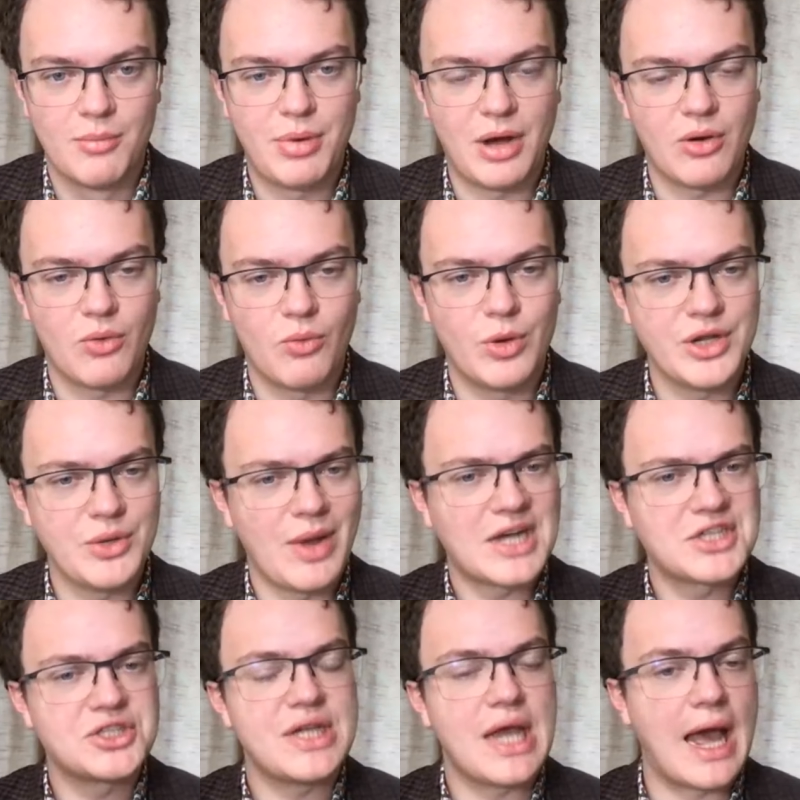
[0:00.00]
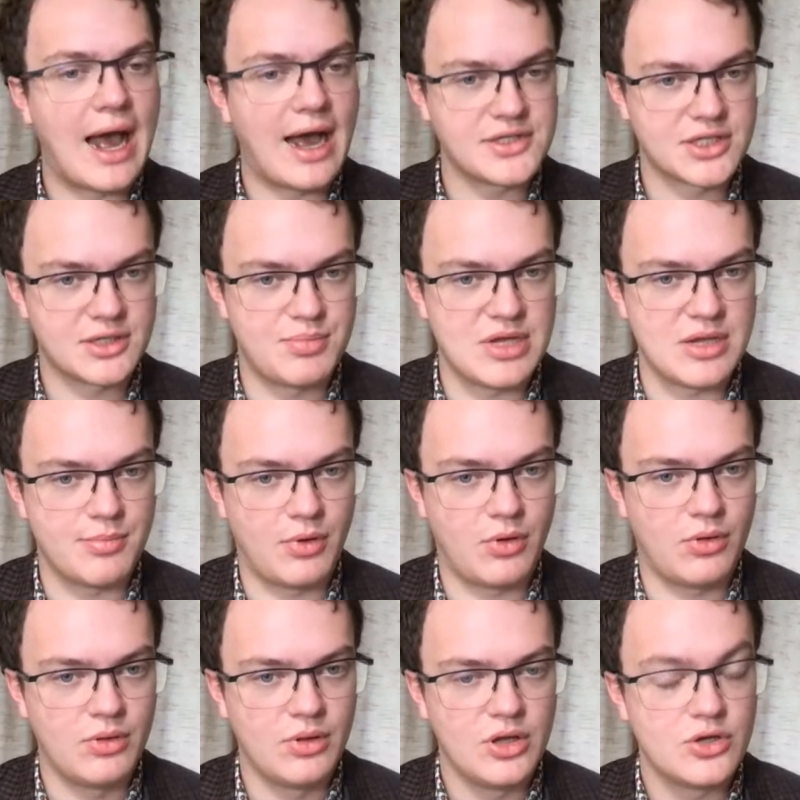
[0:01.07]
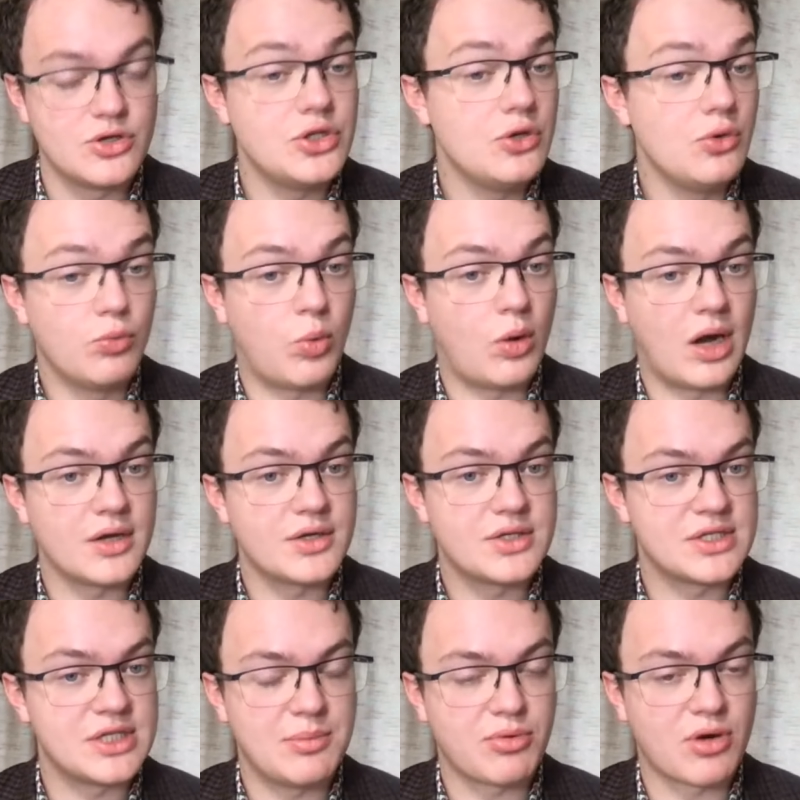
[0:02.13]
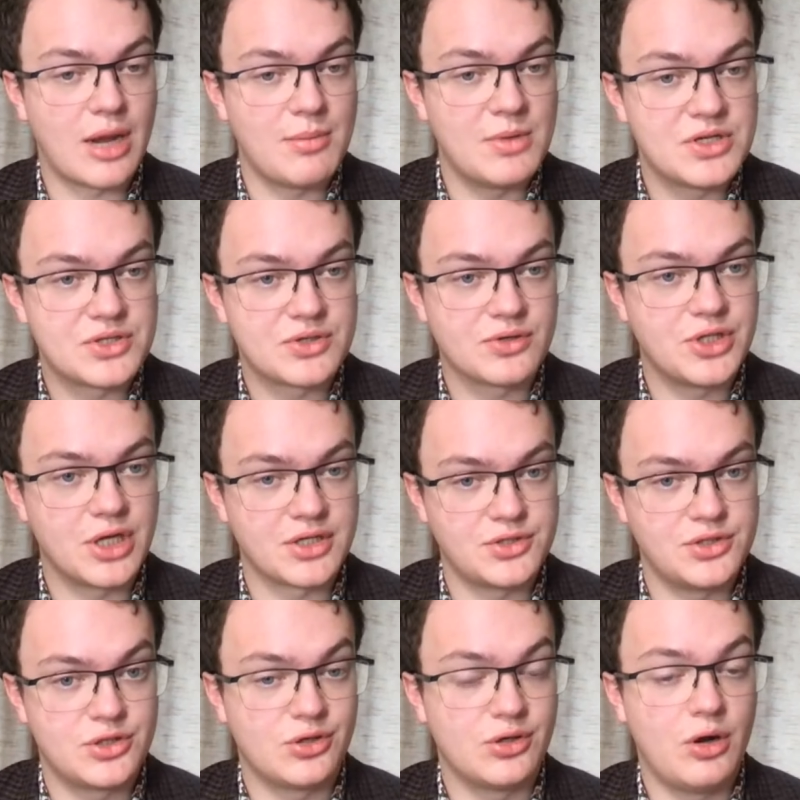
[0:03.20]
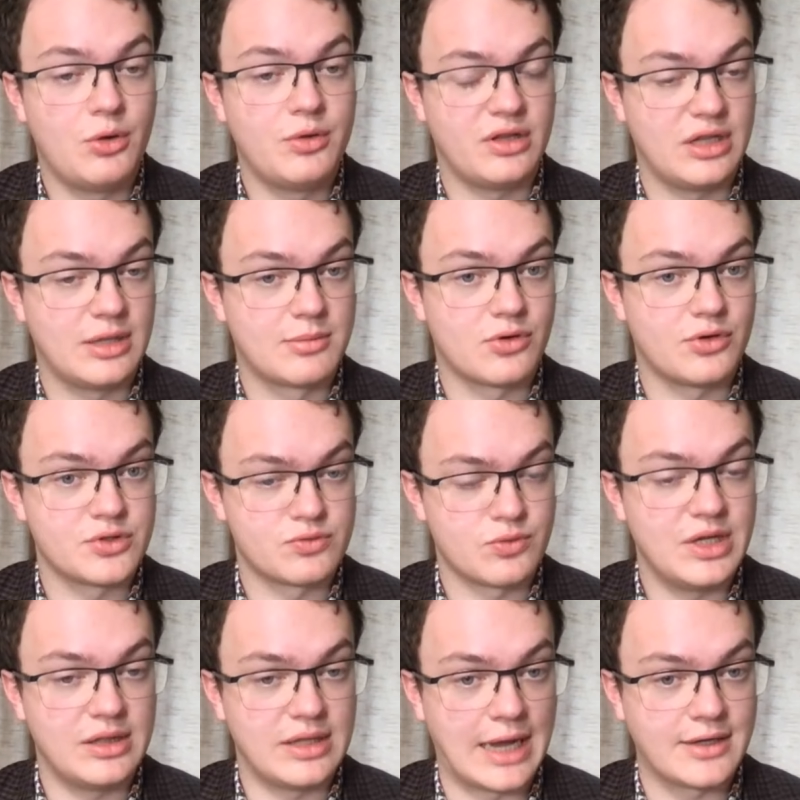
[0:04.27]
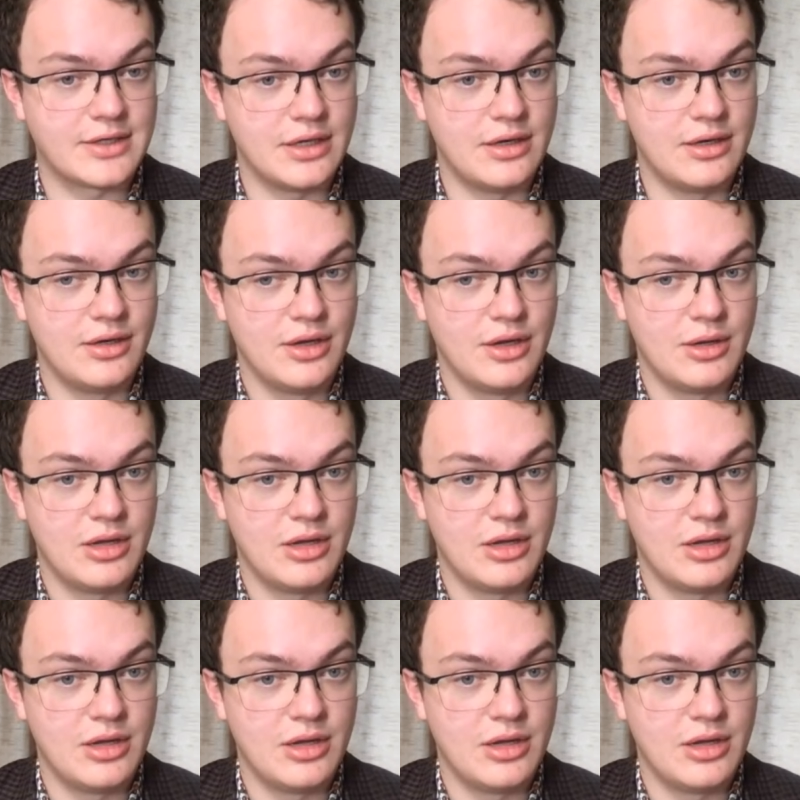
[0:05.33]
But when you actually ask people, do you want to see Prime Minister Justin Trudeau and the Liberals reelected?